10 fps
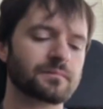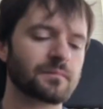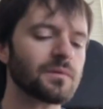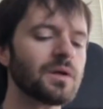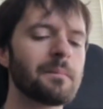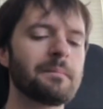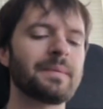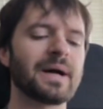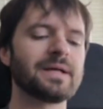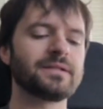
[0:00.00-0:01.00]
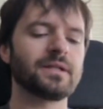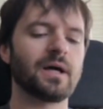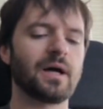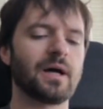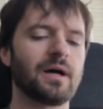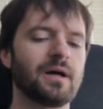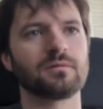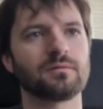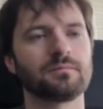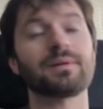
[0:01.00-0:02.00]
But
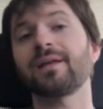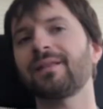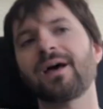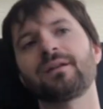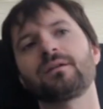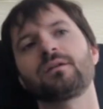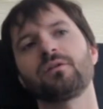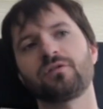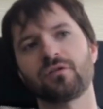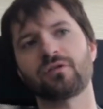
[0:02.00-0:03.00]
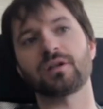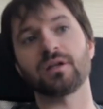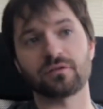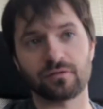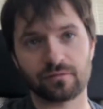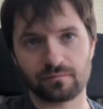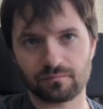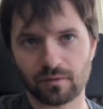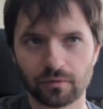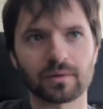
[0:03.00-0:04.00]
playing that consistently is
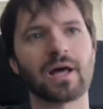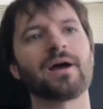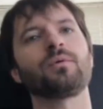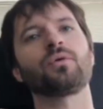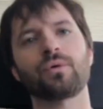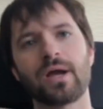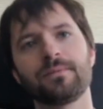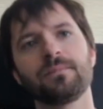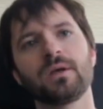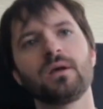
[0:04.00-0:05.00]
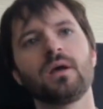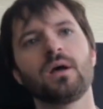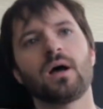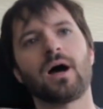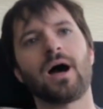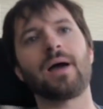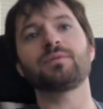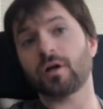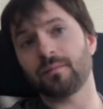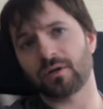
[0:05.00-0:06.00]
unreliable, right? I'm
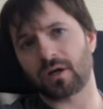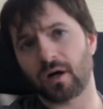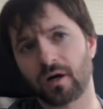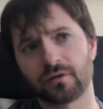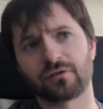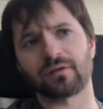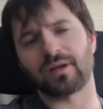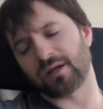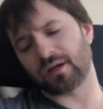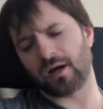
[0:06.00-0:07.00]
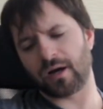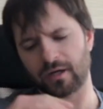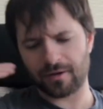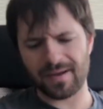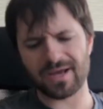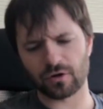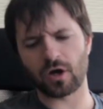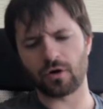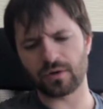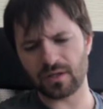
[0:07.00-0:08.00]
talking about cards like Commander
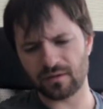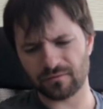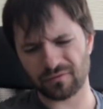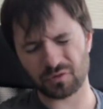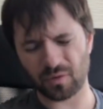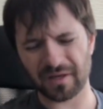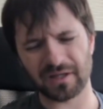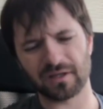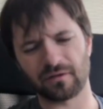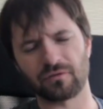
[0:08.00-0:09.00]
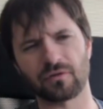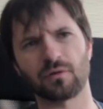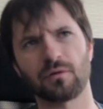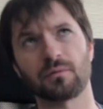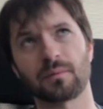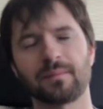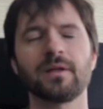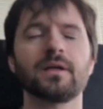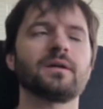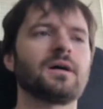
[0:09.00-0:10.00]
Cody from Twilight of the
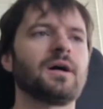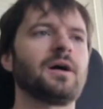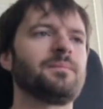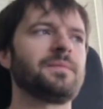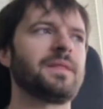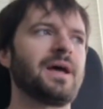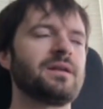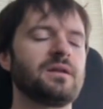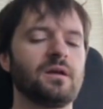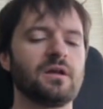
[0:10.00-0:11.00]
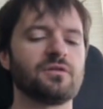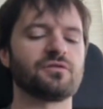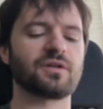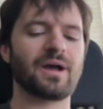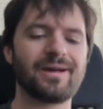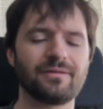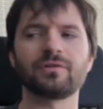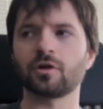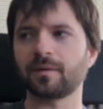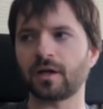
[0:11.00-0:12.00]
Republic that is kind of a
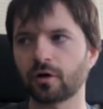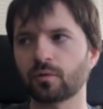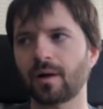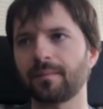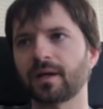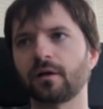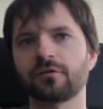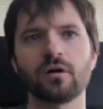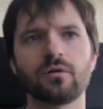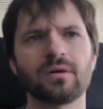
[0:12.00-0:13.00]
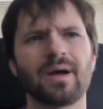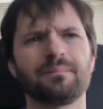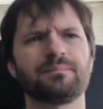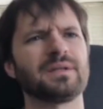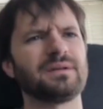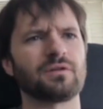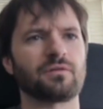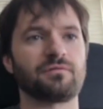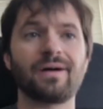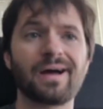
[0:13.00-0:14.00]
little bit underwhelming on its own. I believe it's a
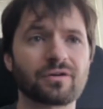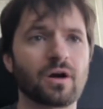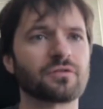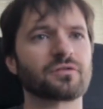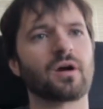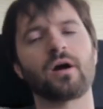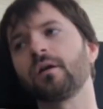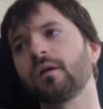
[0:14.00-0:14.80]
5-cost card,